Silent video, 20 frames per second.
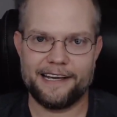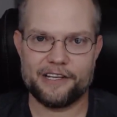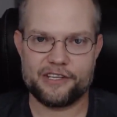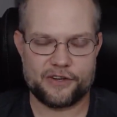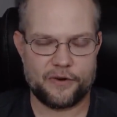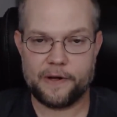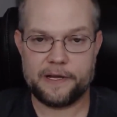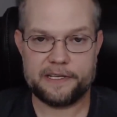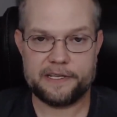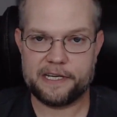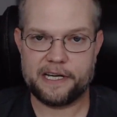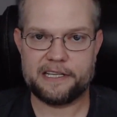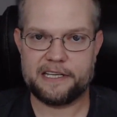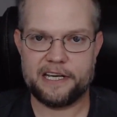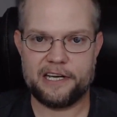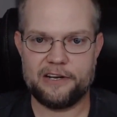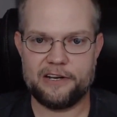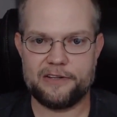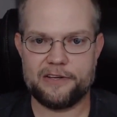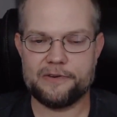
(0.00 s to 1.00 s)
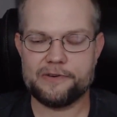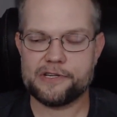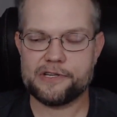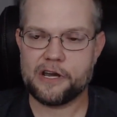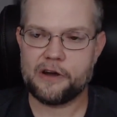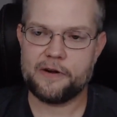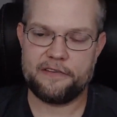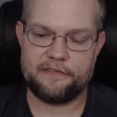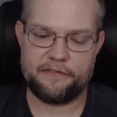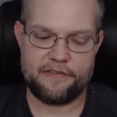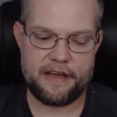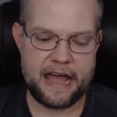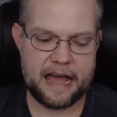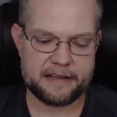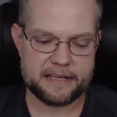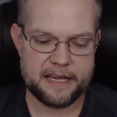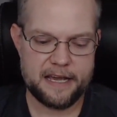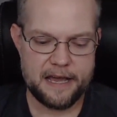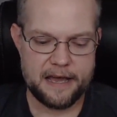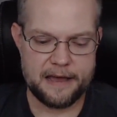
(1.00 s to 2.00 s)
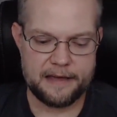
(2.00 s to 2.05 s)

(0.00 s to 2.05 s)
It's going to continue to do so. In fact,